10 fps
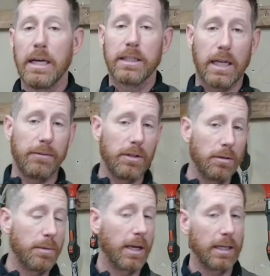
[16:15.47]
Same to you,
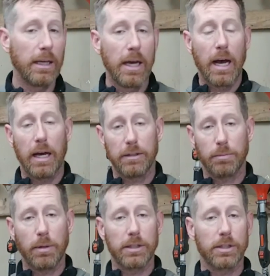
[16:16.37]
buddy. Uh, it was a
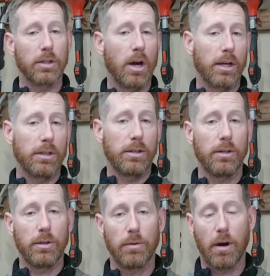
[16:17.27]
pleasure talking to
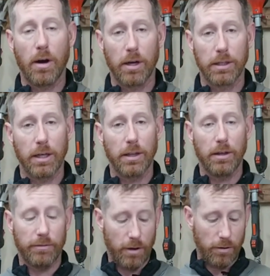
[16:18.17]
you on
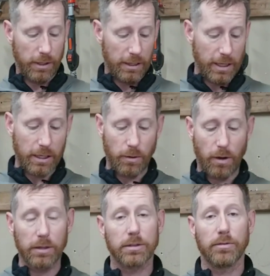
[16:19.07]
the phone. And thank you
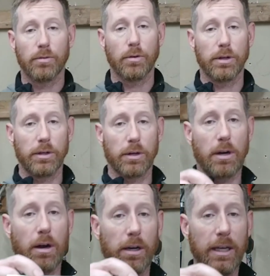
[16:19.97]
also for your
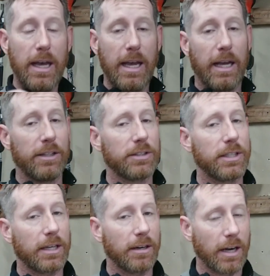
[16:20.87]
card and your
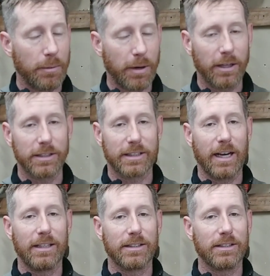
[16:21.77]
sticker. I apologize,
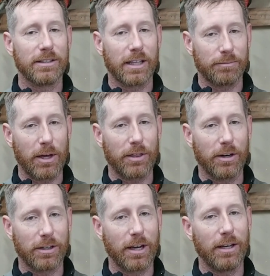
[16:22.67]
guys. This is like my
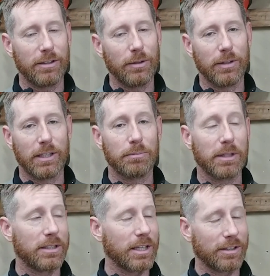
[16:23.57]
third cut doing this, but
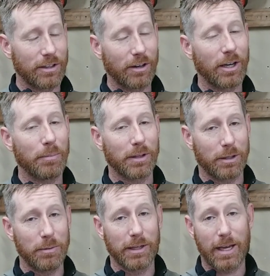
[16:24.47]
the sticker's already up on the
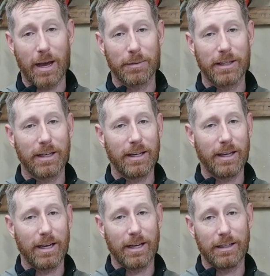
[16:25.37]
community cabinet.
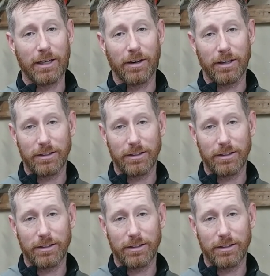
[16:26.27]
And here it